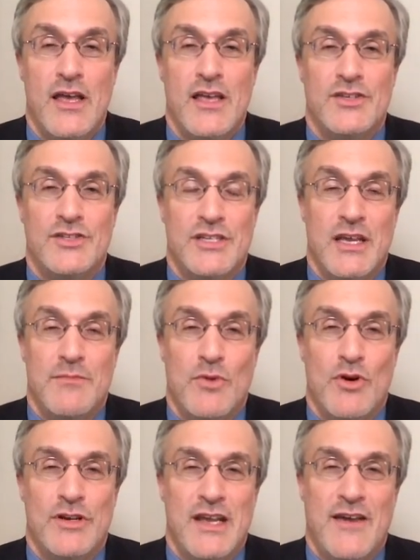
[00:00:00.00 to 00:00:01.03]

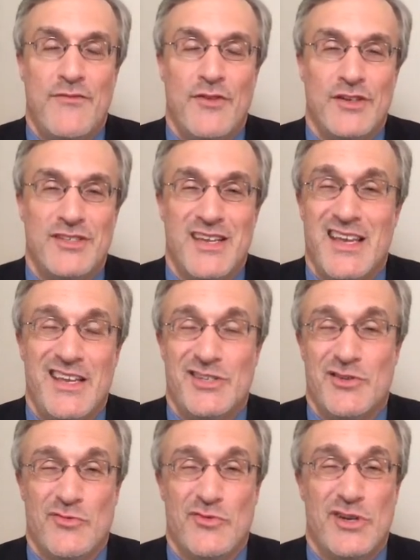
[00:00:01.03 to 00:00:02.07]
Skidmore Deference
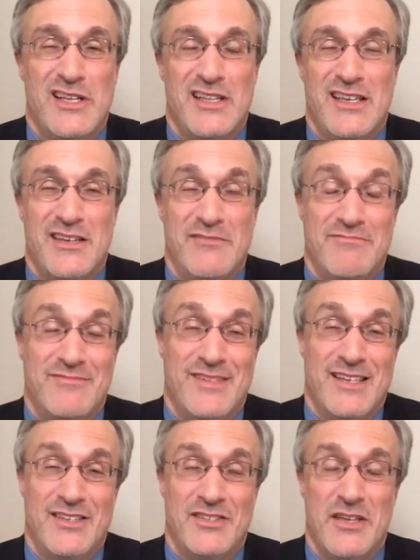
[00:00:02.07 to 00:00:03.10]
isn't really,
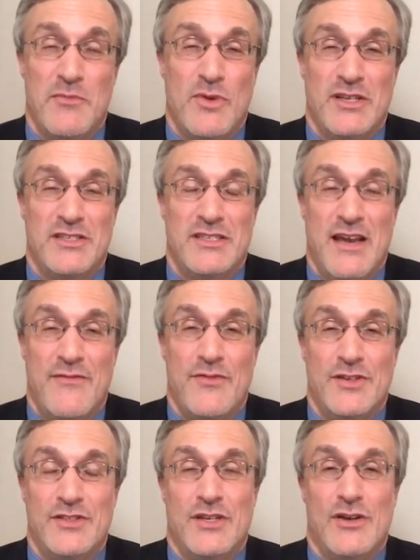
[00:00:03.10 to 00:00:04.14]
in some ways,
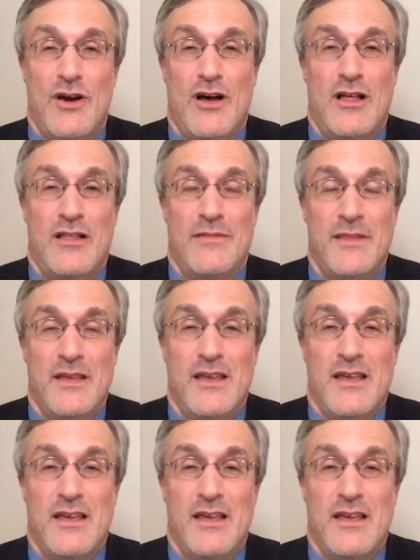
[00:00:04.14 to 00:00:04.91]
deference at all.